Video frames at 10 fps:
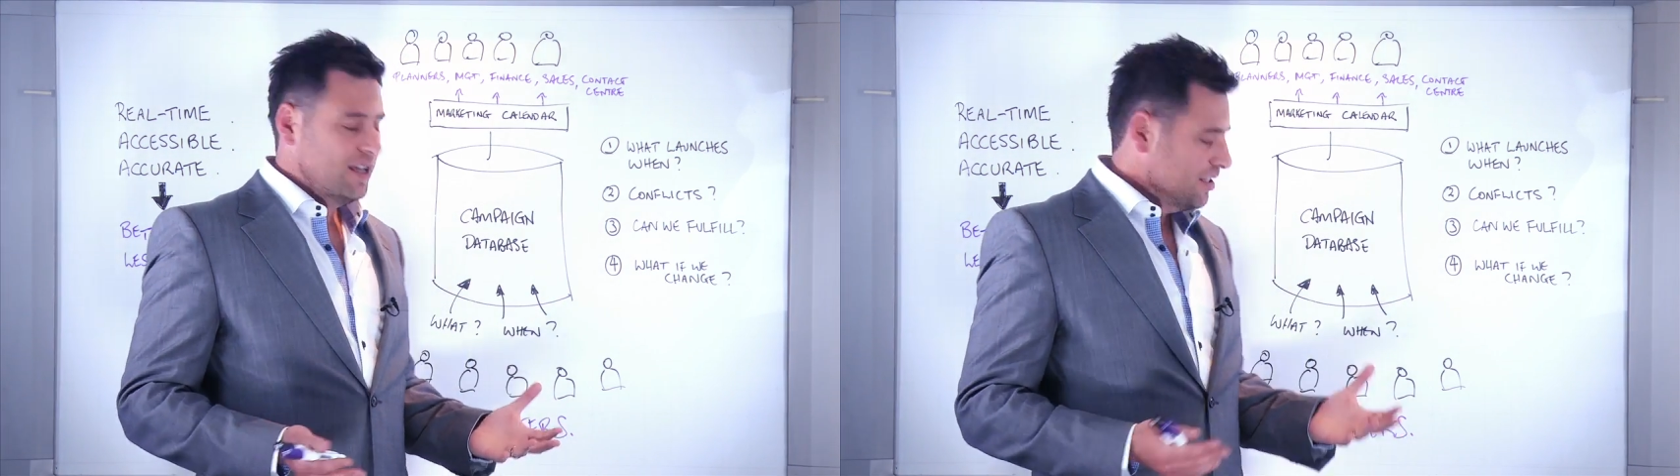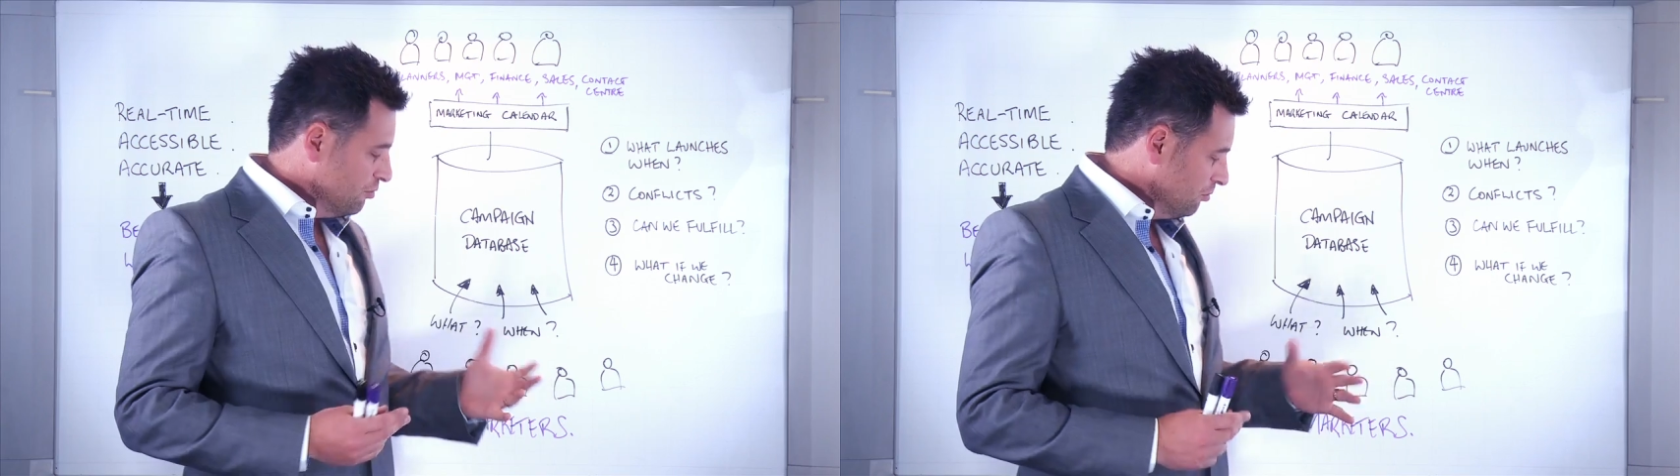
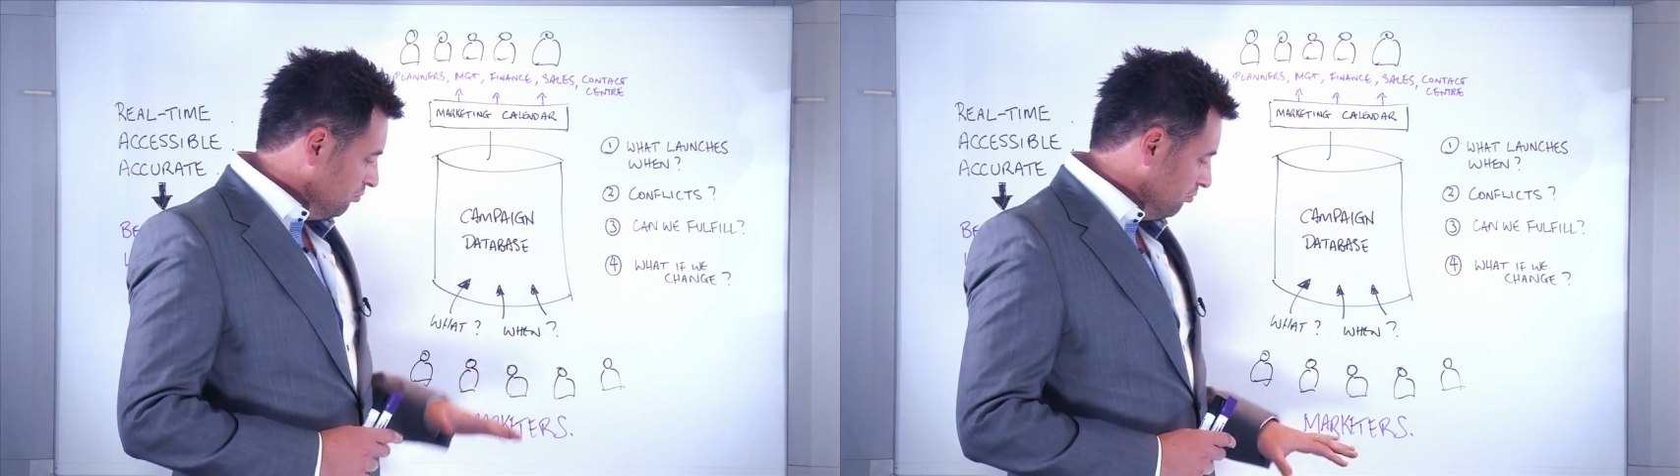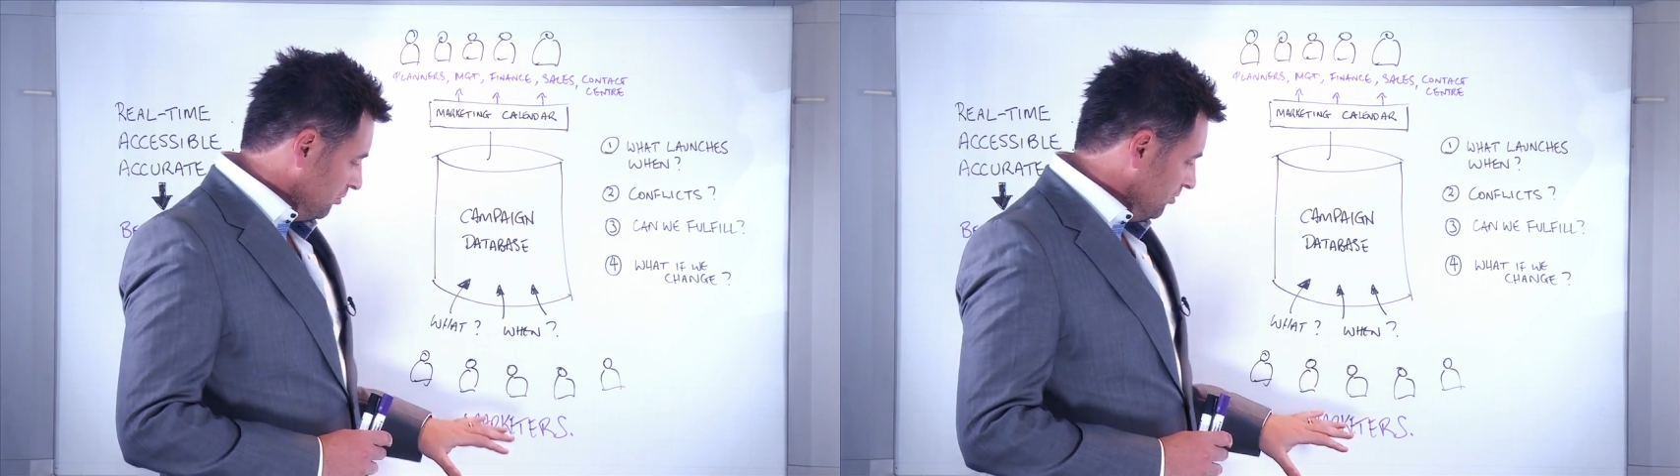It's
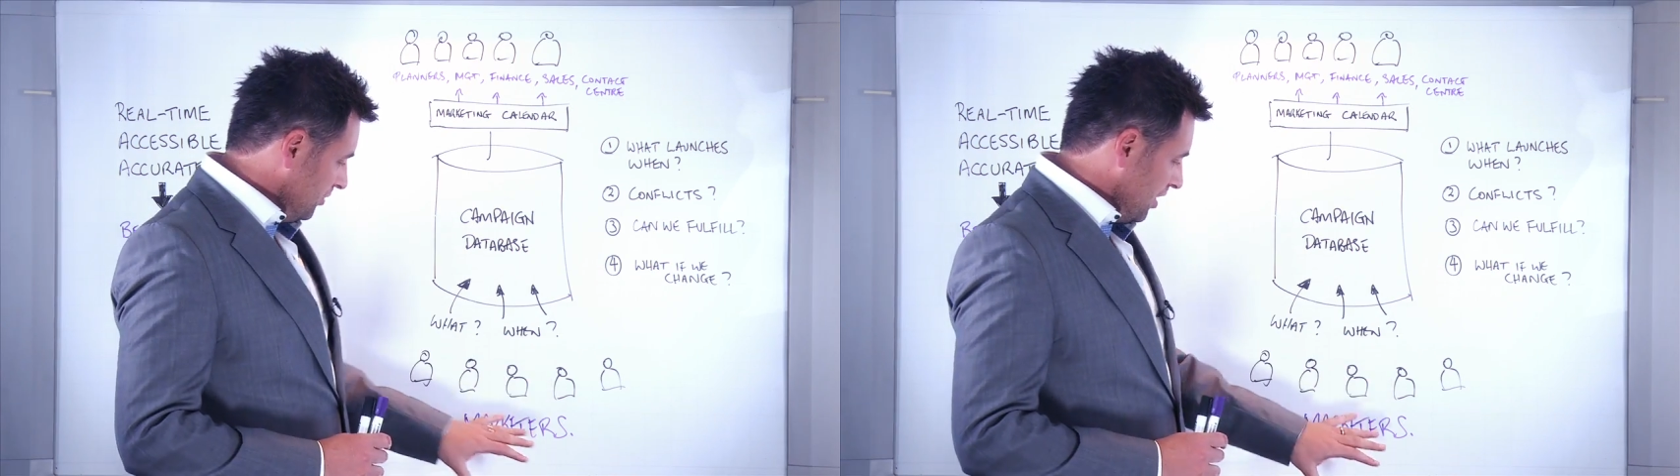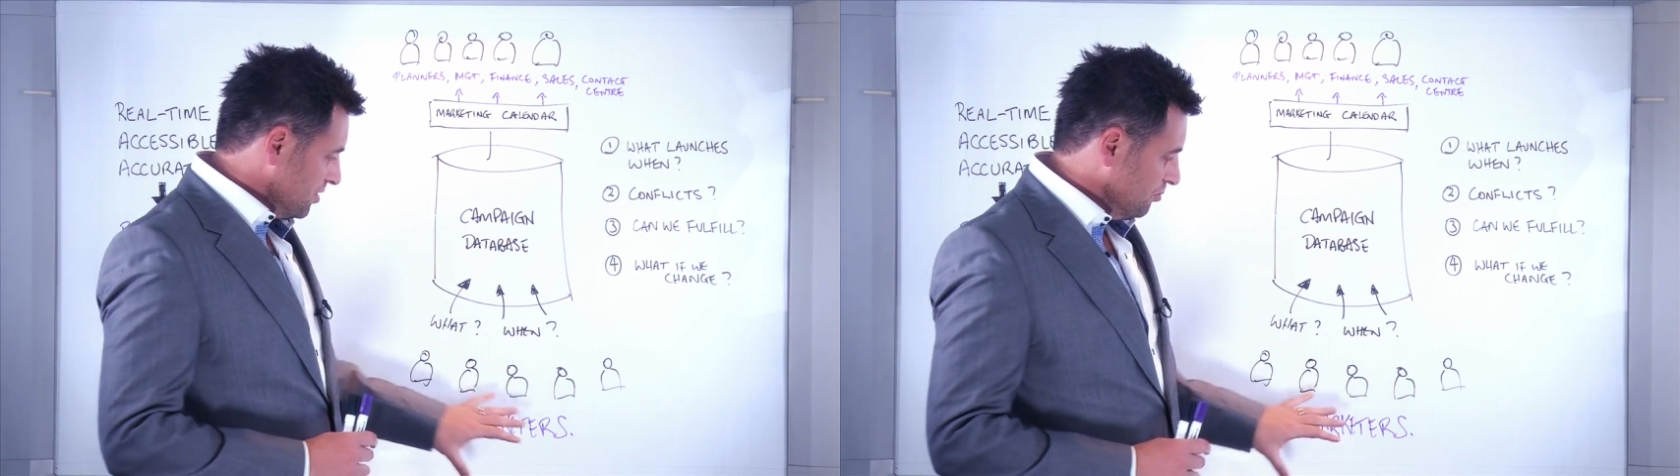all
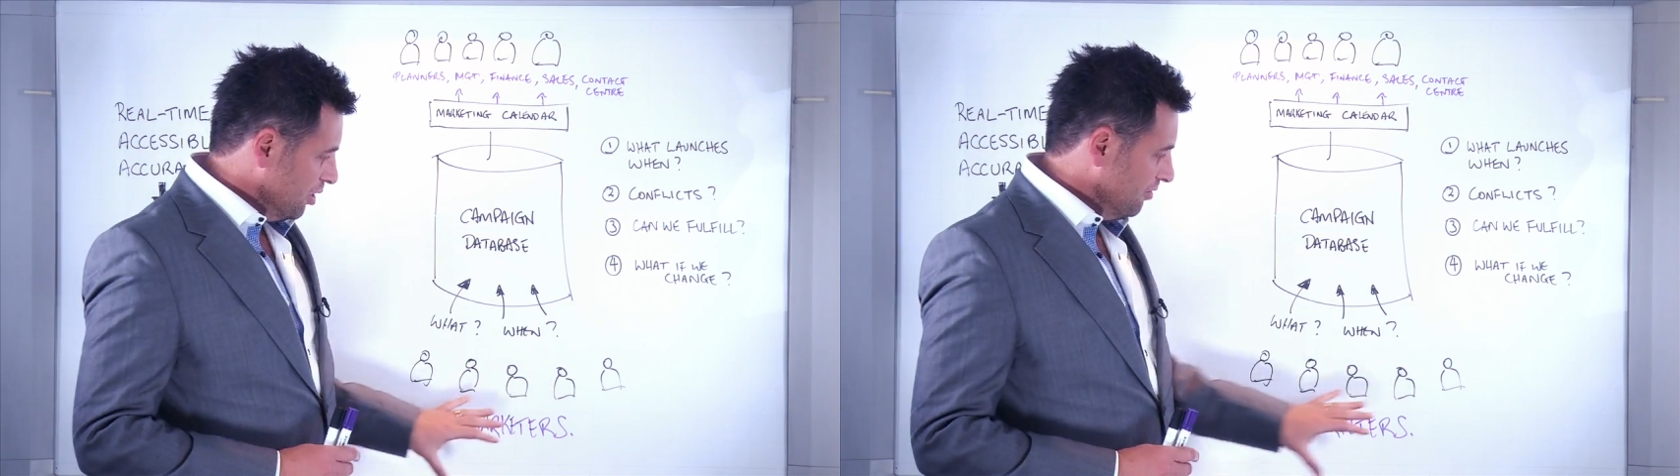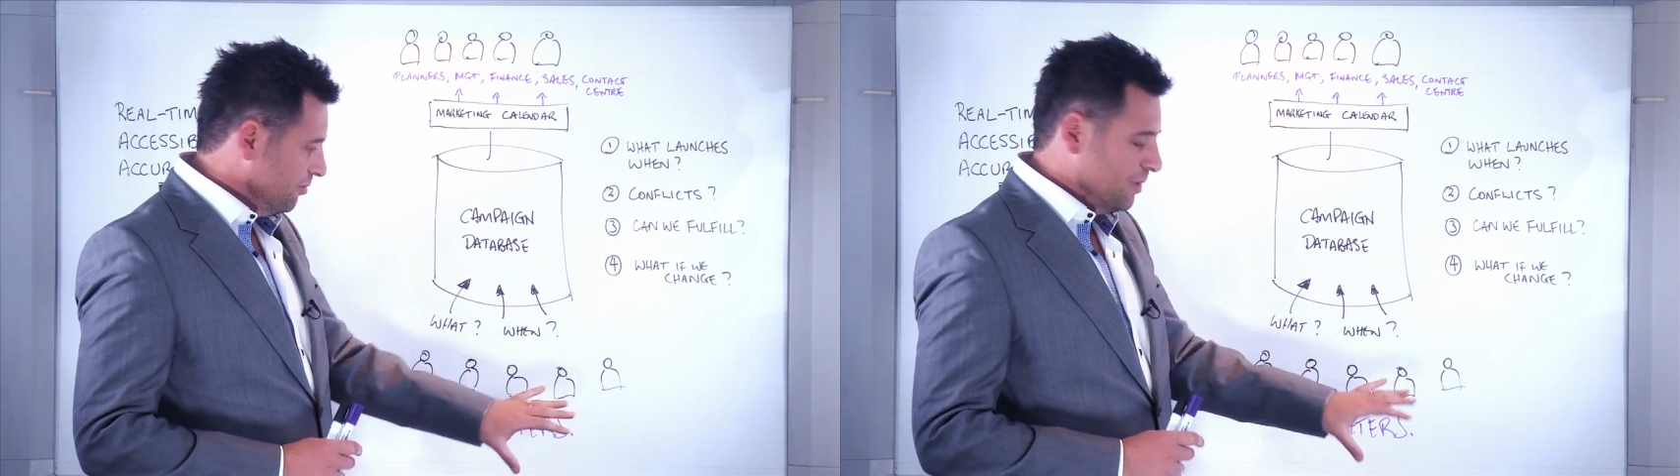nice and
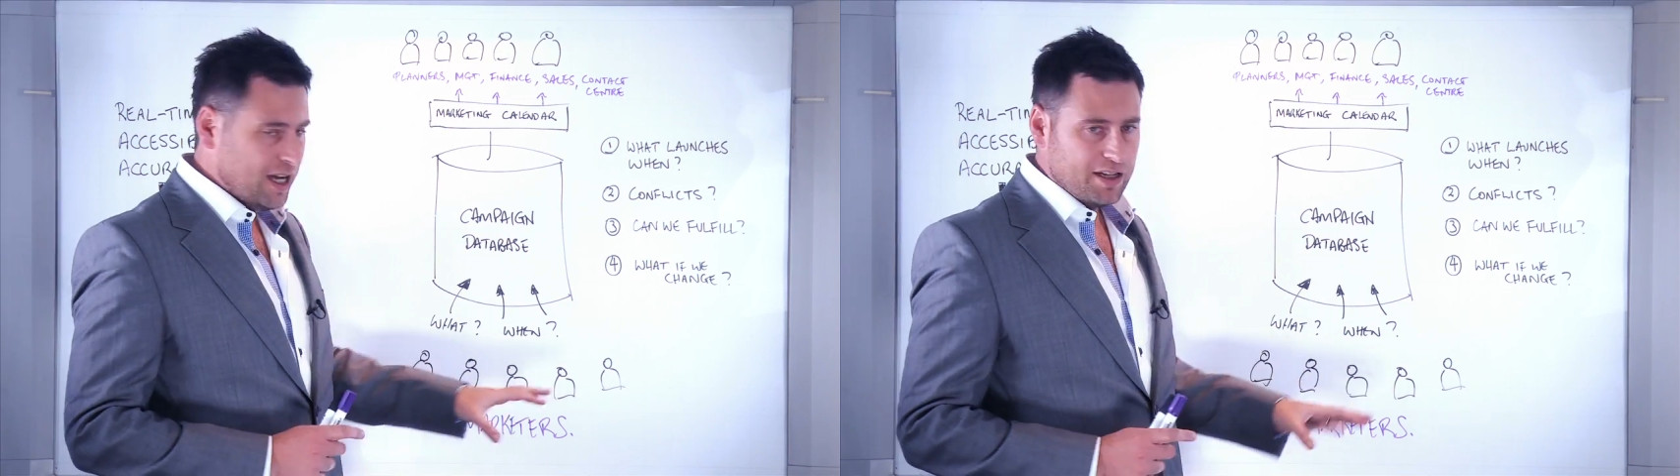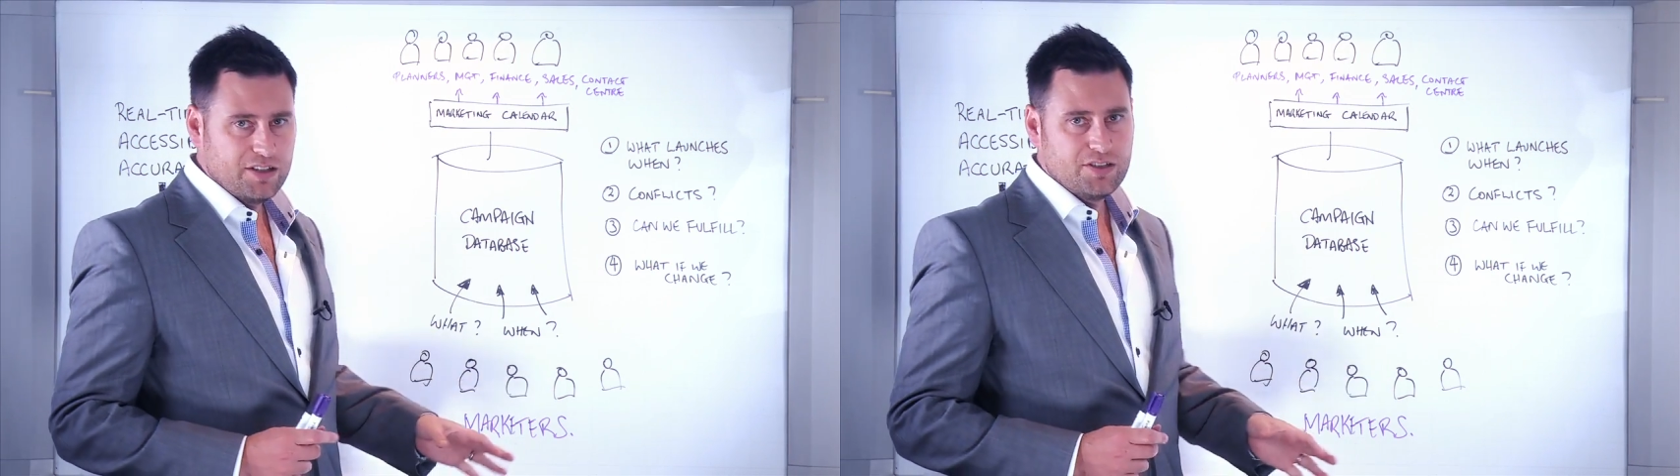well for
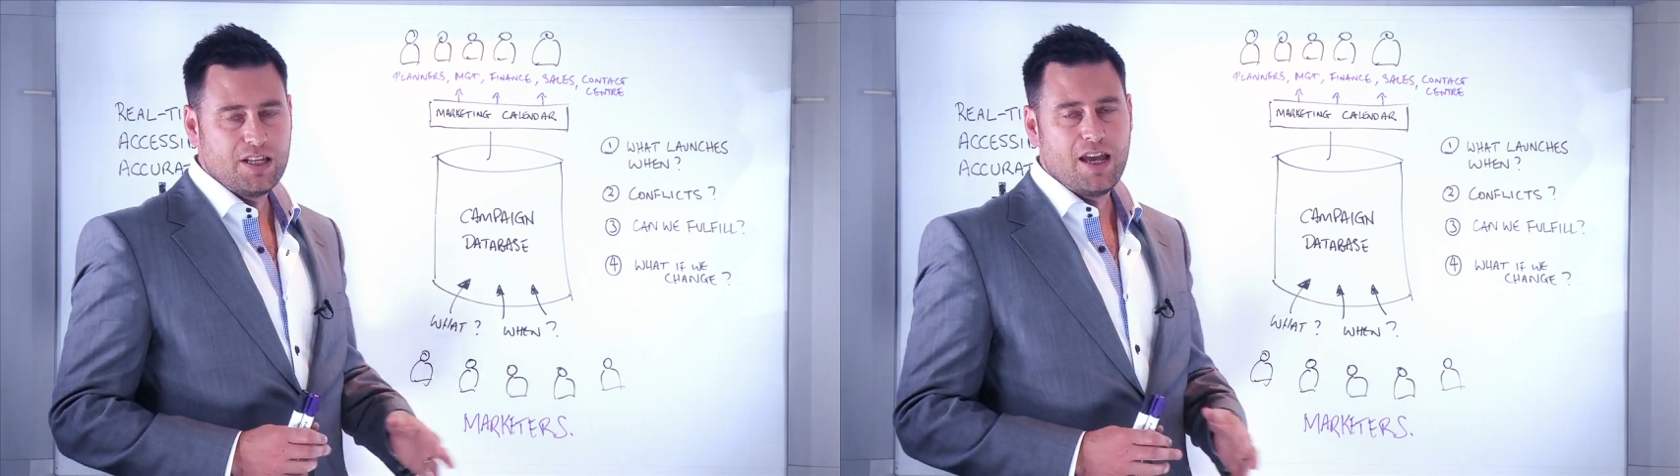marketers to